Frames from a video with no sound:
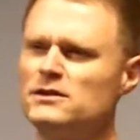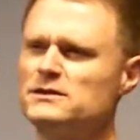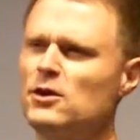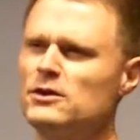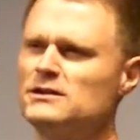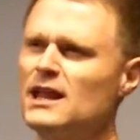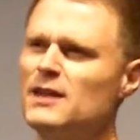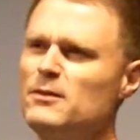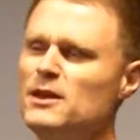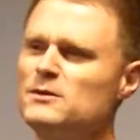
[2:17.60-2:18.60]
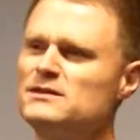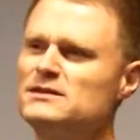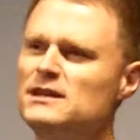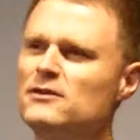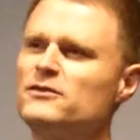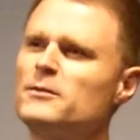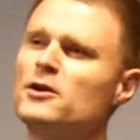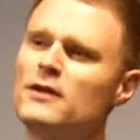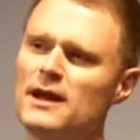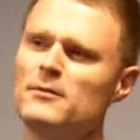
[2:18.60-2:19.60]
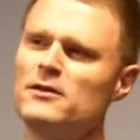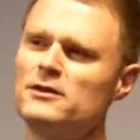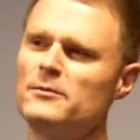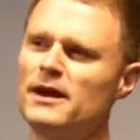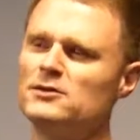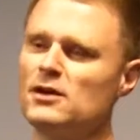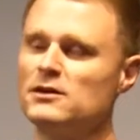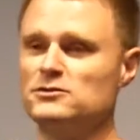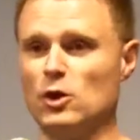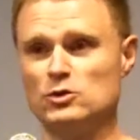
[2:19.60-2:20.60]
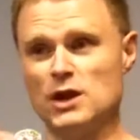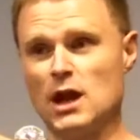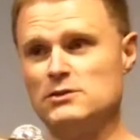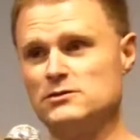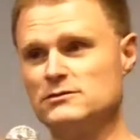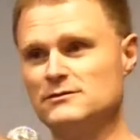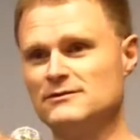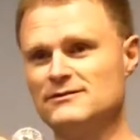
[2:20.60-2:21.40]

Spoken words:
"So you're telling me you would steal from your grandmother to buy drugs? Don't judge."